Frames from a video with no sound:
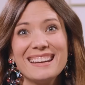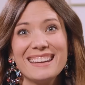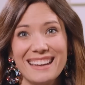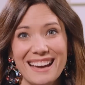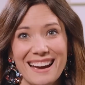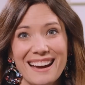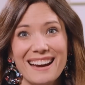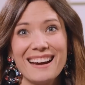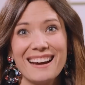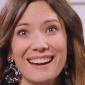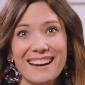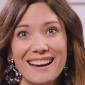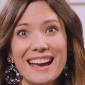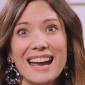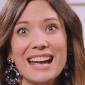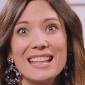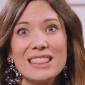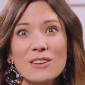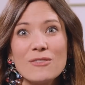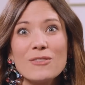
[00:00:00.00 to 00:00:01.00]
Yeah,
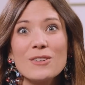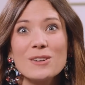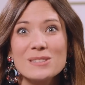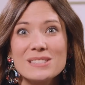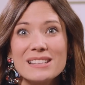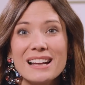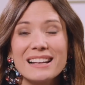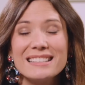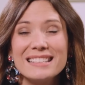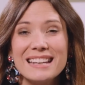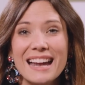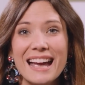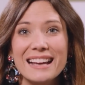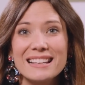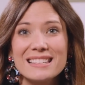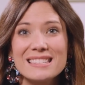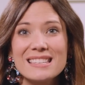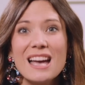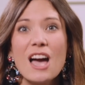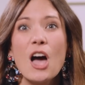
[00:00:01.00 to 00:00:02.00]
in the first 90
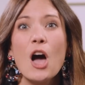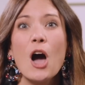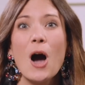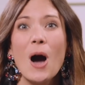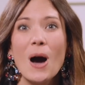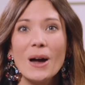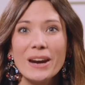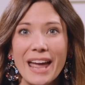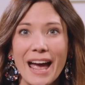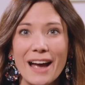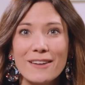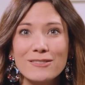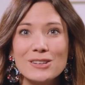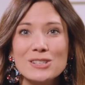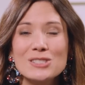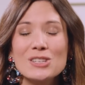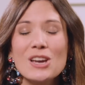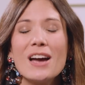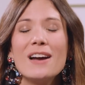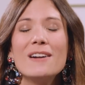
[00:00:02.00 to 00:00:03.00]
days, on
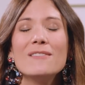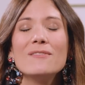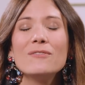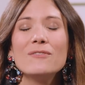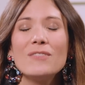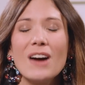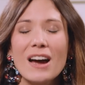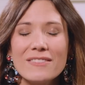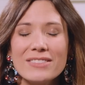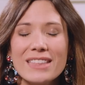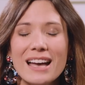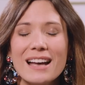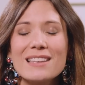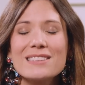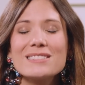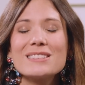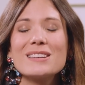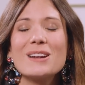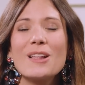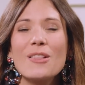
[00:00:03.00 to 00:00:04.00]
average,
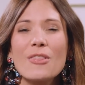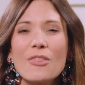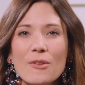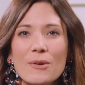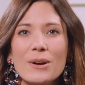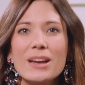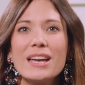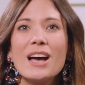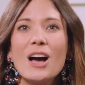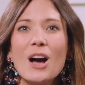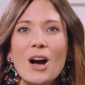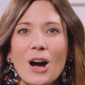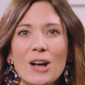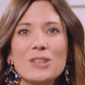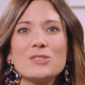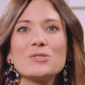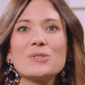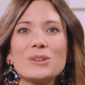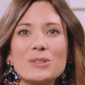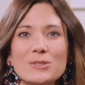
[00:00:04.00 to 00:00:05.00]

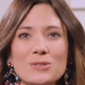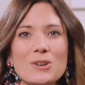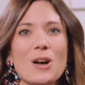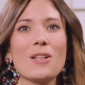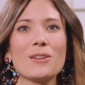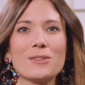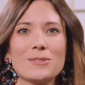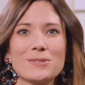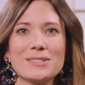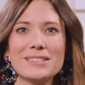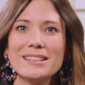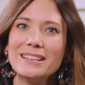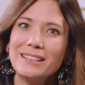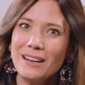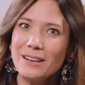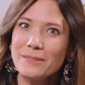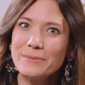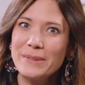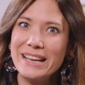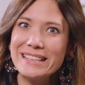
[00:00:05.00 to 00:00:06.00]
$5,300. Isn't that
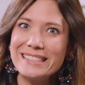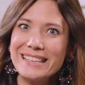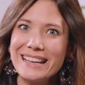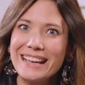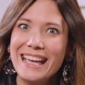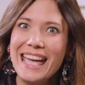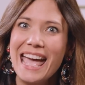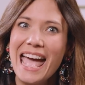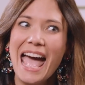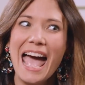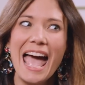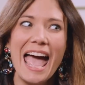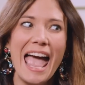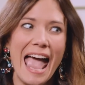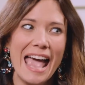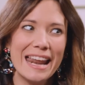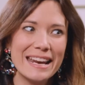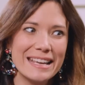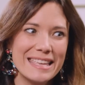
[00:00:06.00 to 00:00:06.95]
not amazing? And